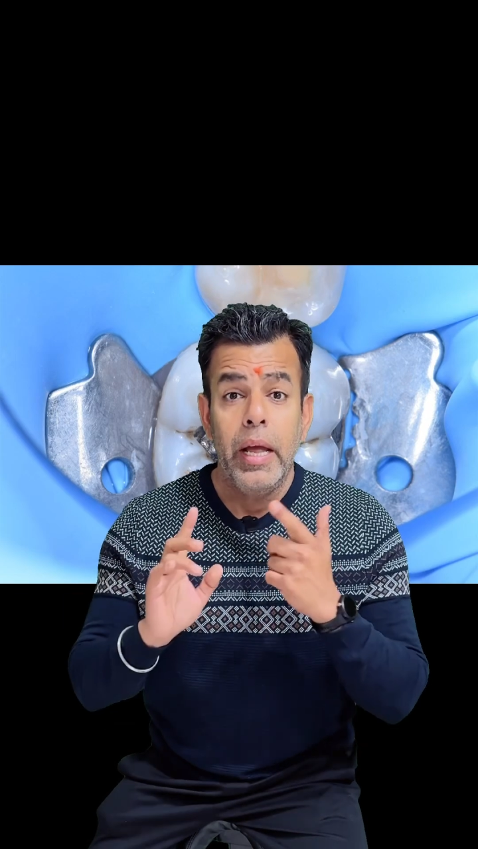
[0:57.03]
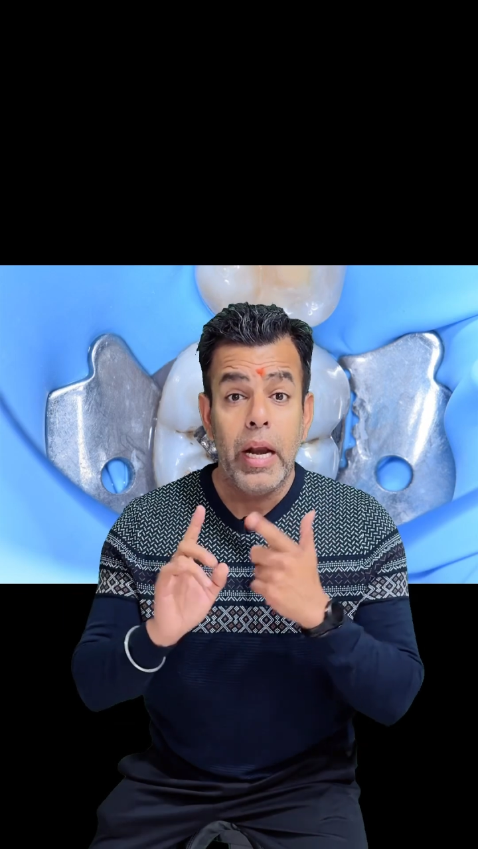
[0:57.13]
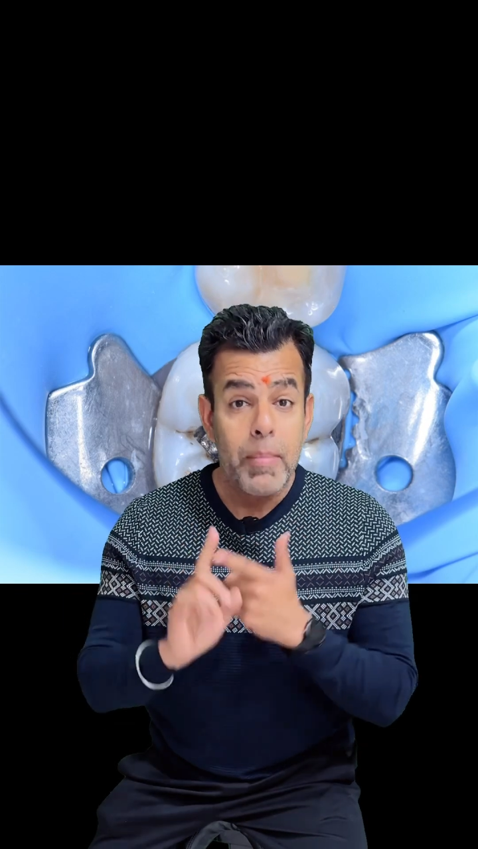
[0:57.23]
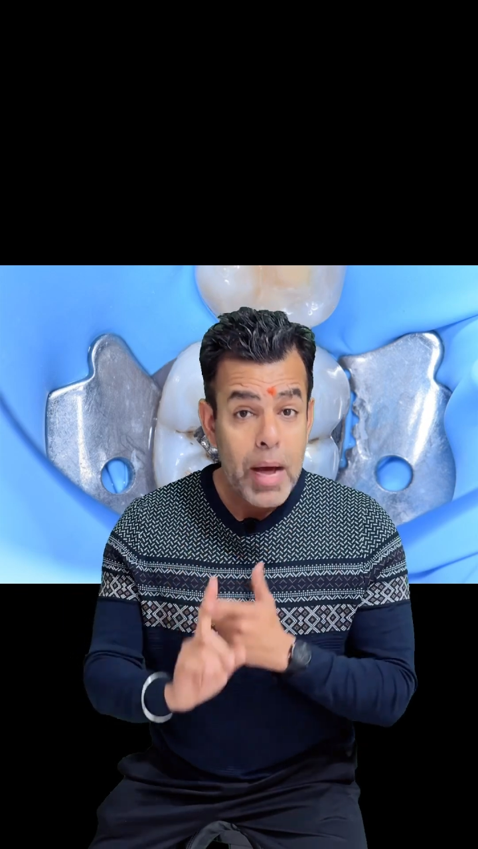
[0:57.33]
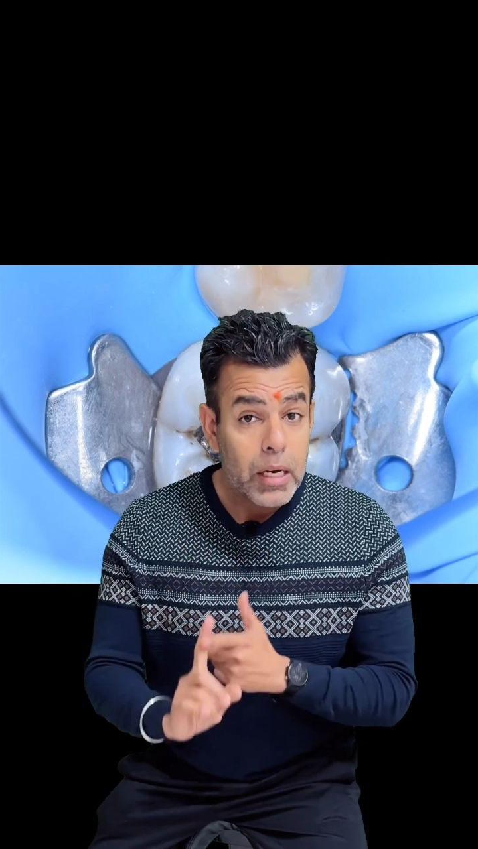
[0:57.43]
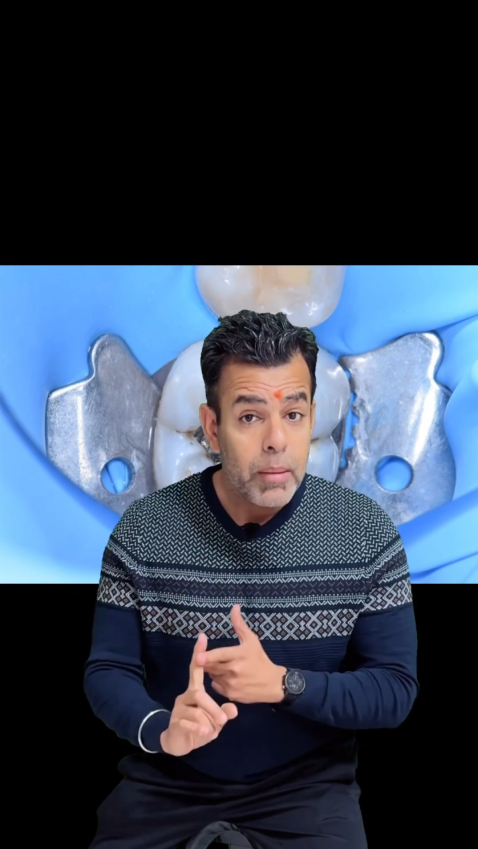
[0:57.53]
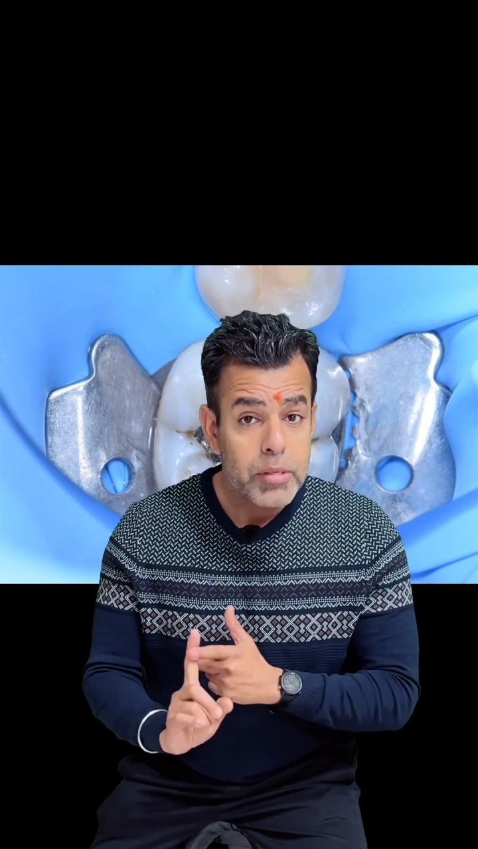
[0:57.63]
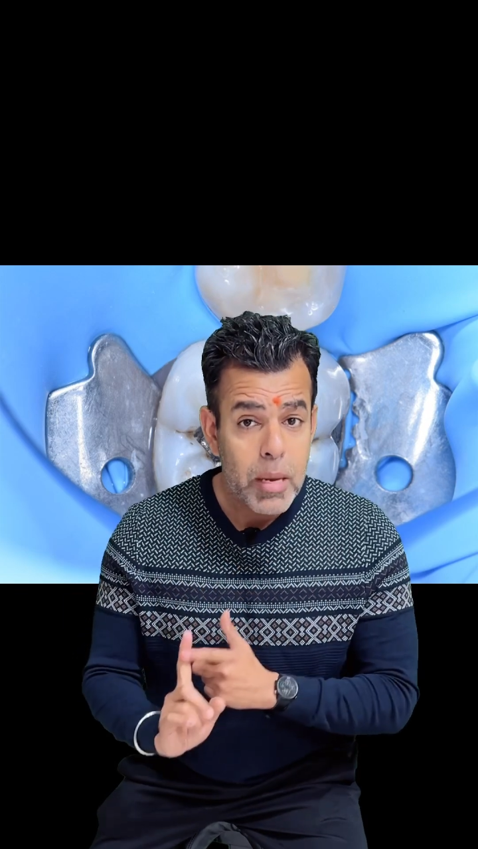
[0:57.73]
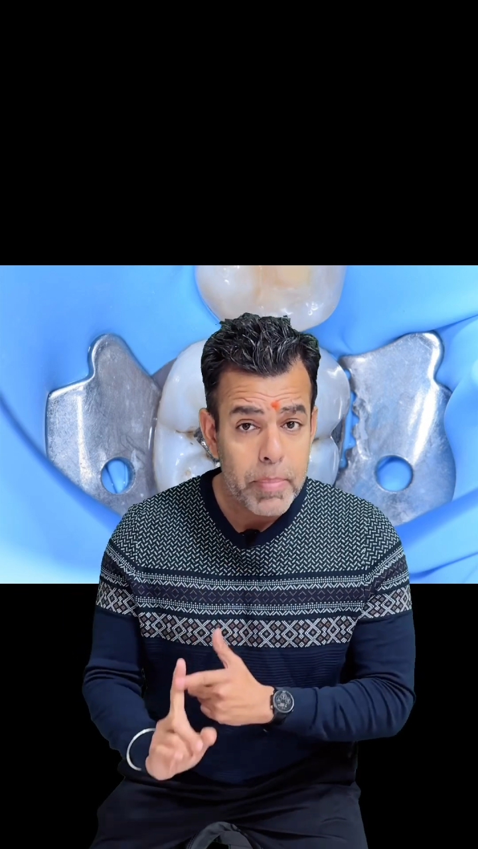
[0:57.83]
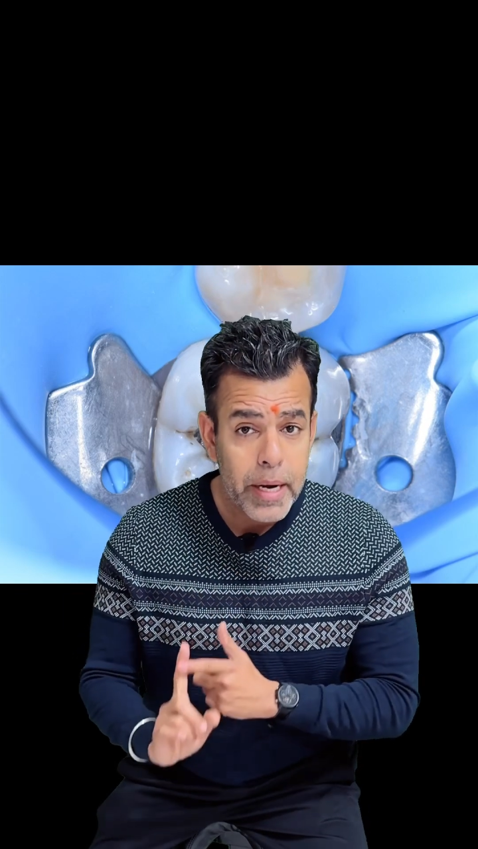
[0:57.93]
An amalgam
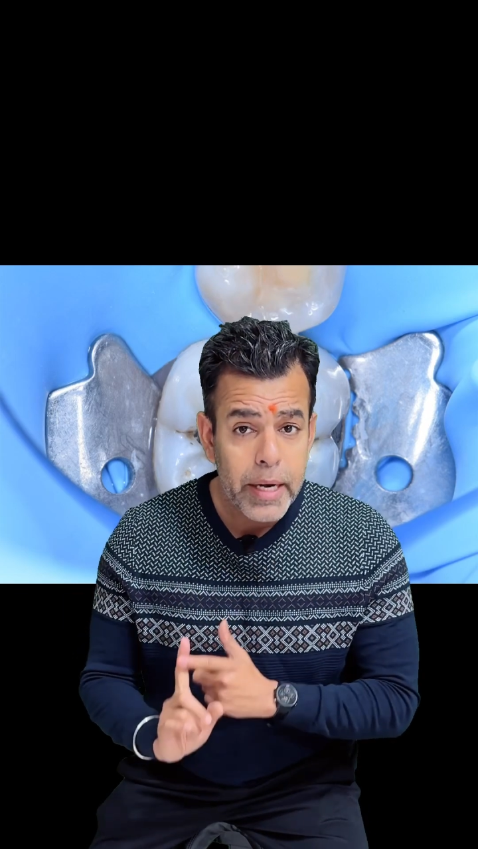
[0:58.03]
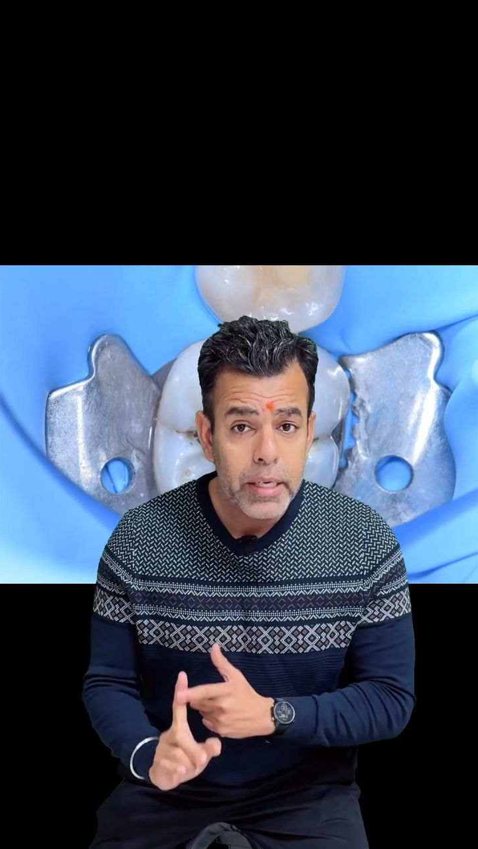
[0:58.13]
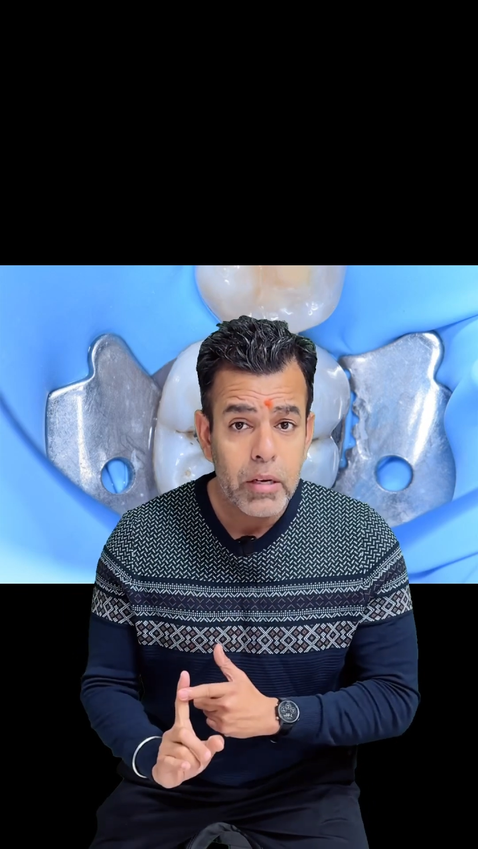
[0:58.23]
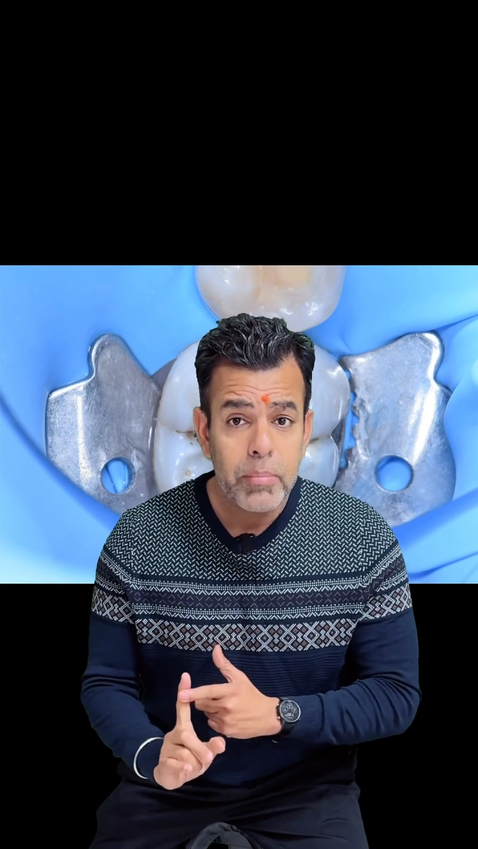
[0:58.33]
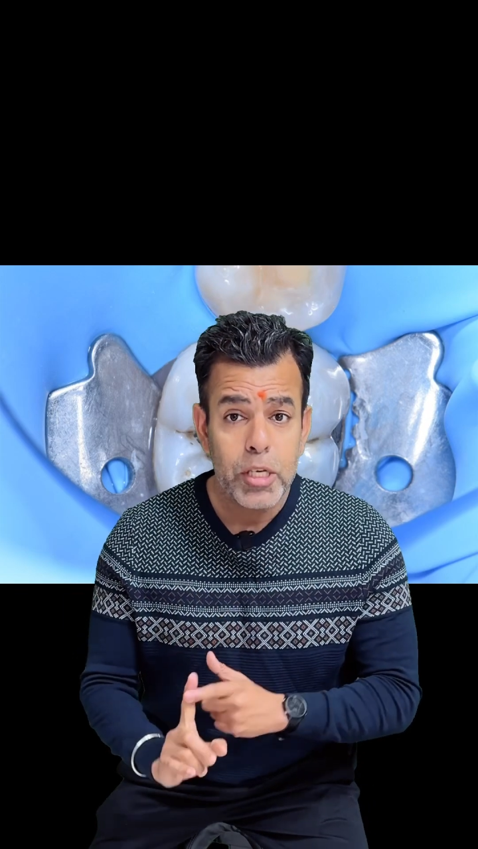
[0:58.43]
separator